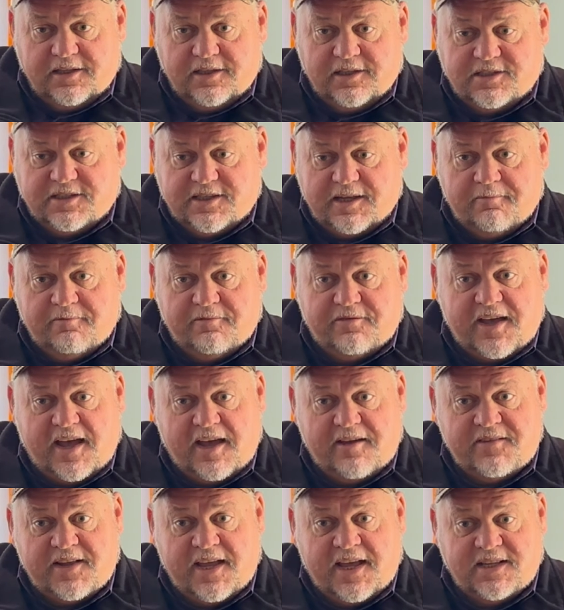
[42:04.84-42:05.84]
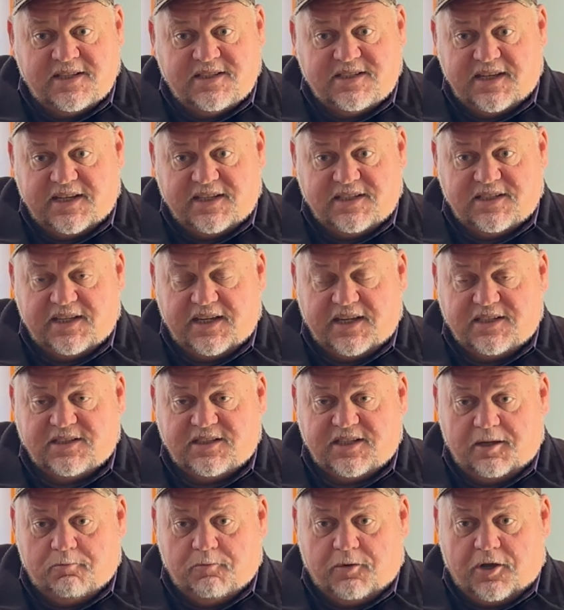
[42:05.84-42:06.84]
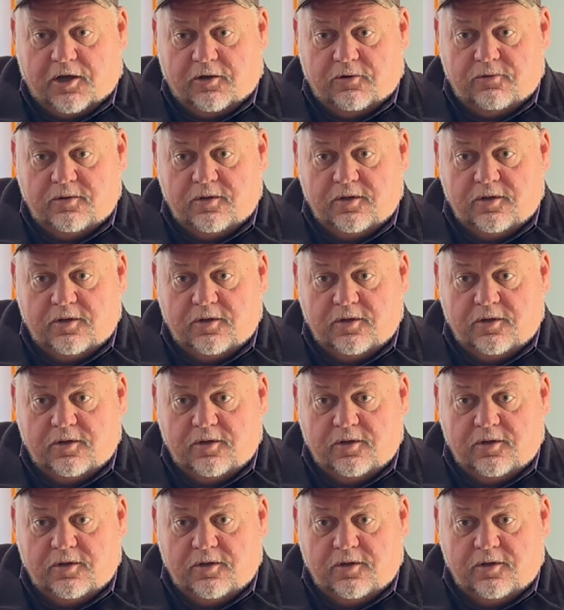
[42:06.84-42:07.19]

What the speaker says: the 75966 zip code.